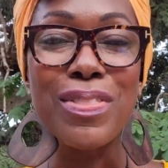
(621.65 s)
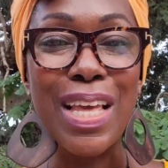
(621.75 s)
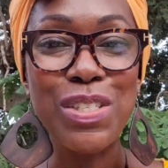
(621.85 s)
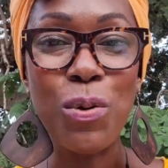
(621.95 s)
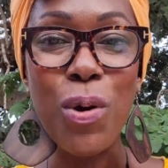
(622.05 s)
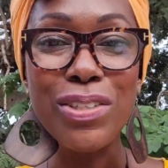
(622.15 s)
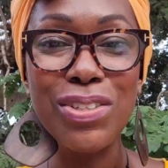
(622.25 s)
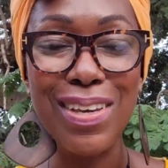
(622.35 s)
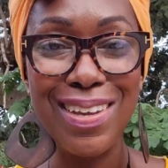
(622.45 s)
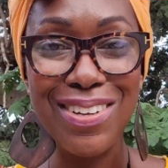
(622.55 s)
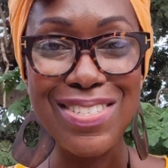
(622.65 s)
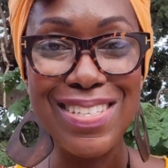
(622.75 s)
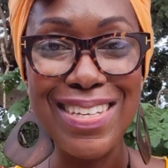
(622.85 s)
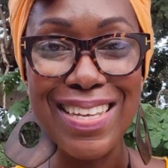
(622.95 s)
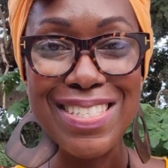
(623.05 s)
Thanks for watching, and I'll see
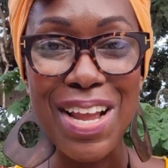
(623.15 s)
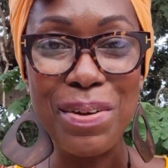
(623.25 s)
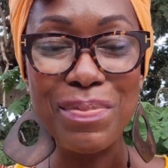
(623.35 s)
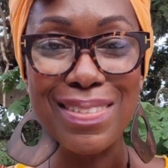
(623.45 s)
you next time.